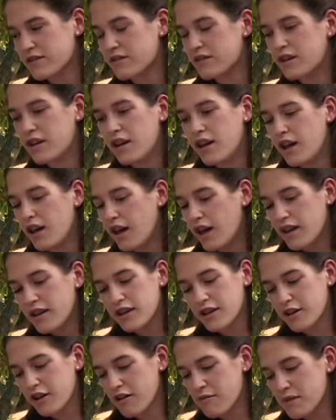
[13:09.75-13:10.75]
And
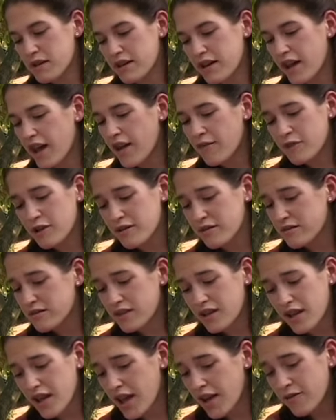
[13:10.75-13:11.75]
you know, I mean,
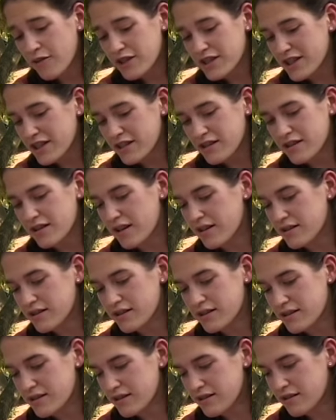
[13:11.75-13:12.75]
every teen does.
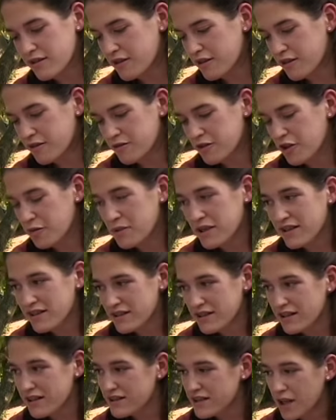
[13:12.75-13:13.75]
It's, you know,
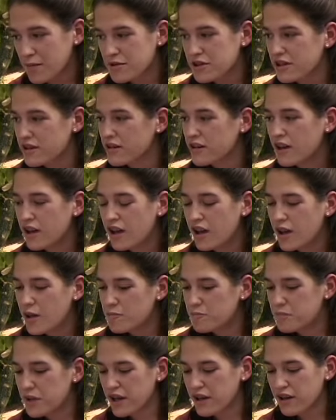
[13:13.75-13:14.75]
nobody's an exception.
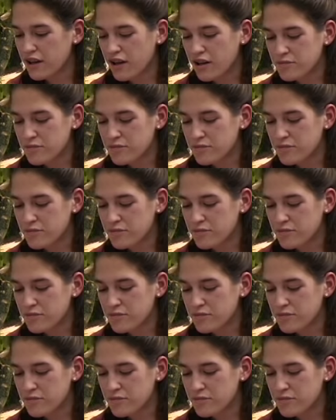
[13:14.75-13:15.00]
But